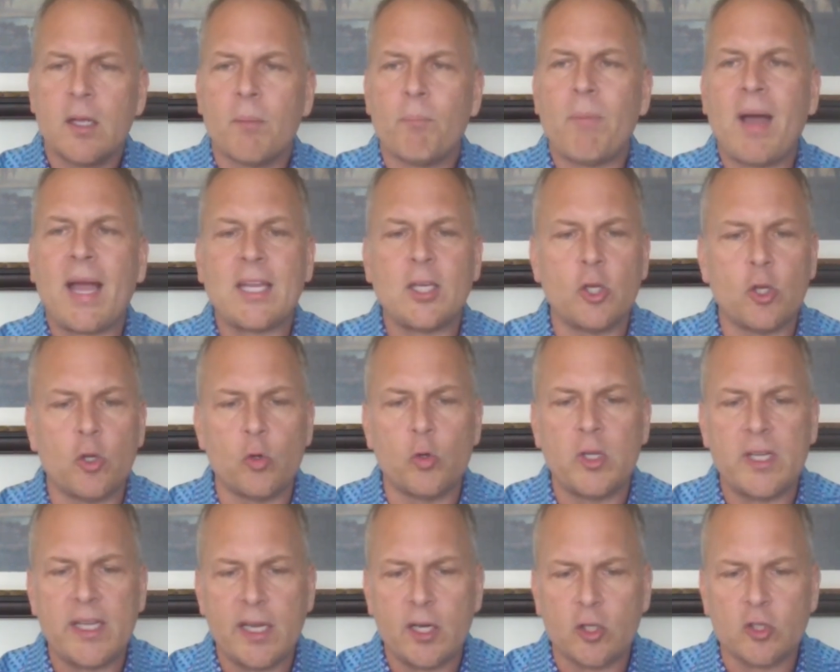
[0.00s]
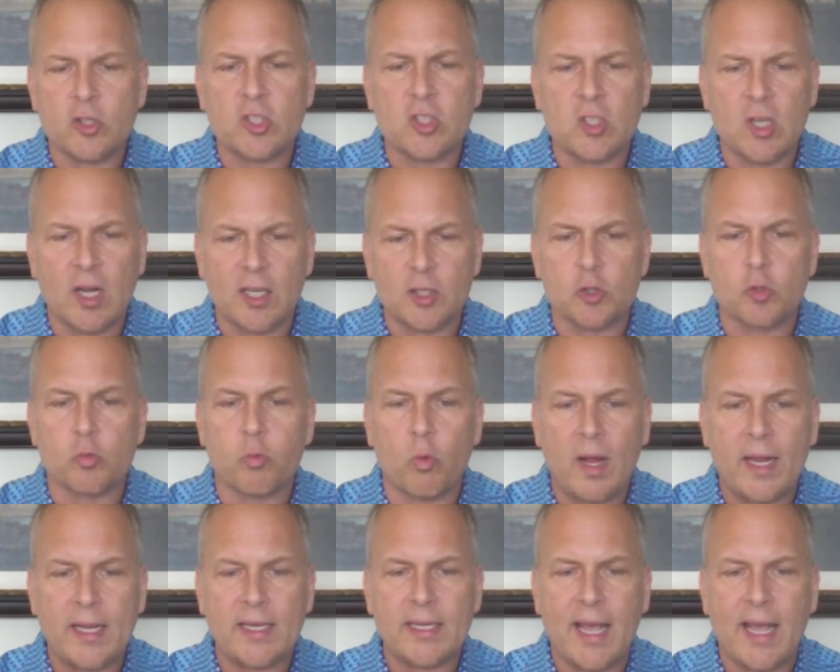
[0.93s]
My new year starts
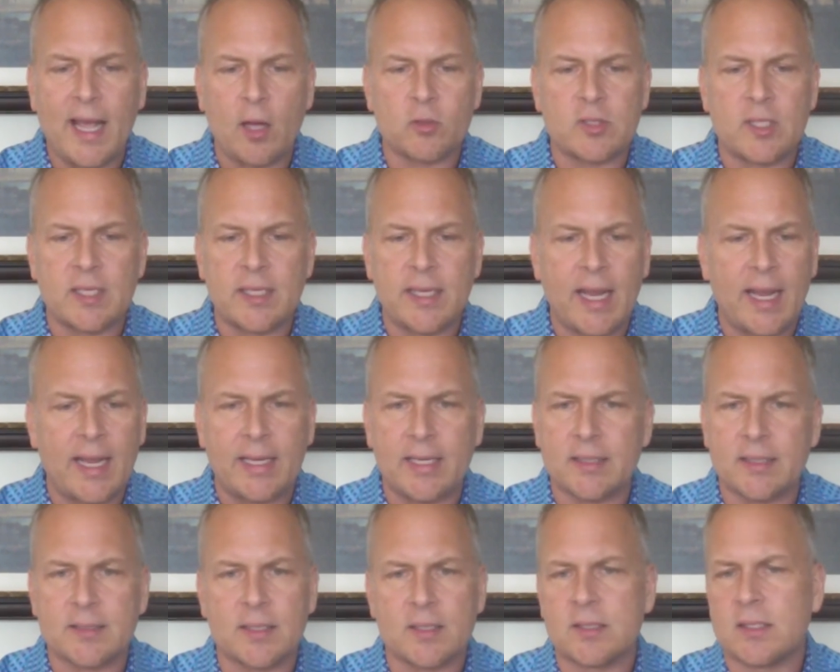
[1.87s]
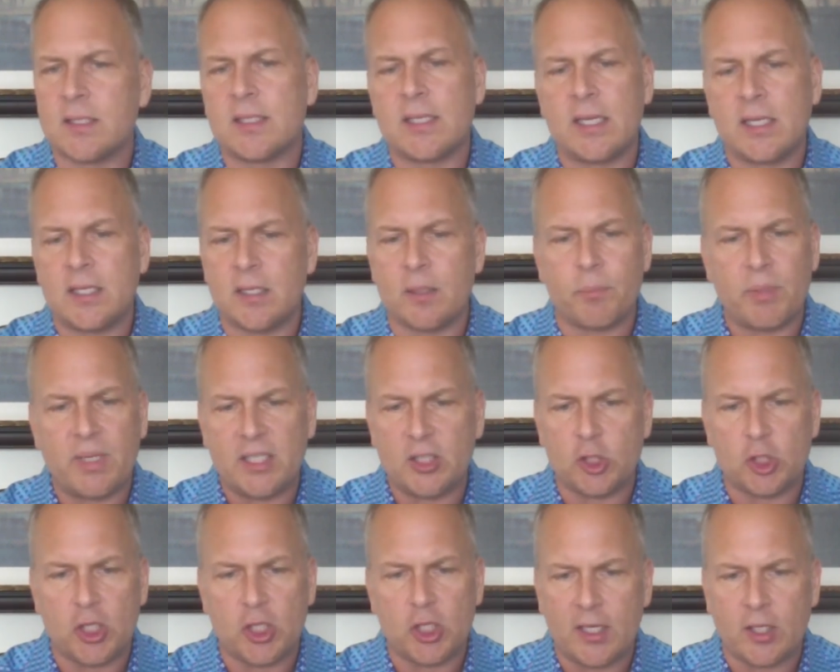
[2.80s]
right now today. It doesn't need to be
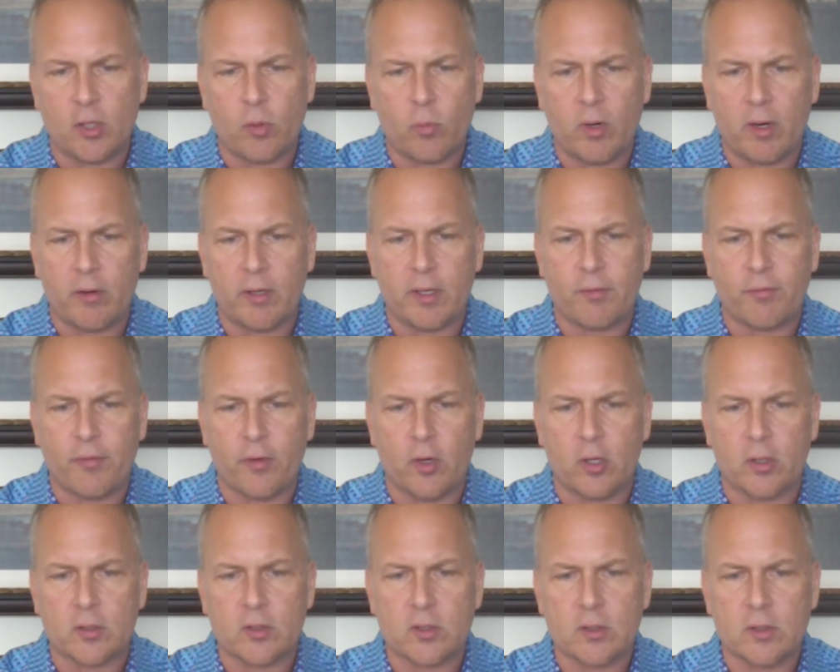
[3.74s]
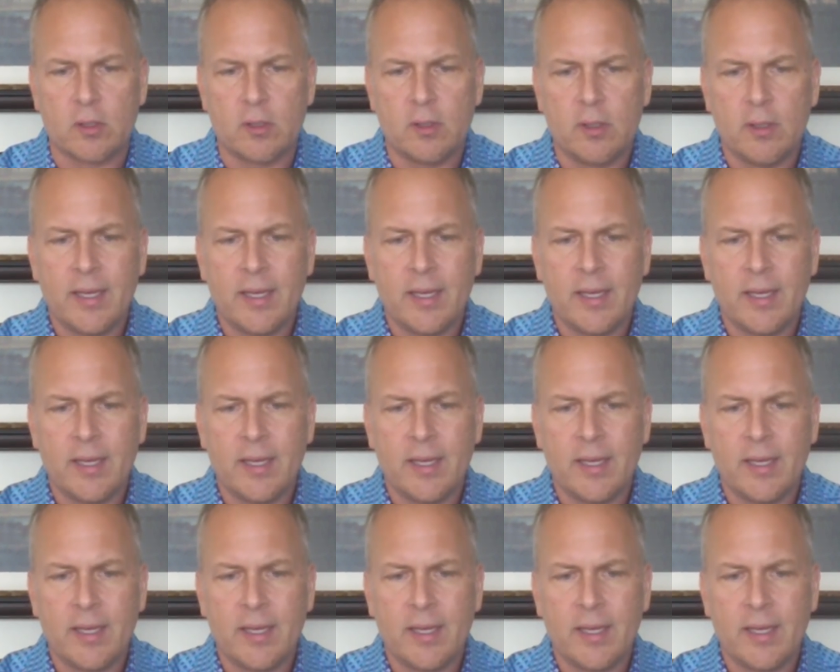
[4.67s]
January 1st.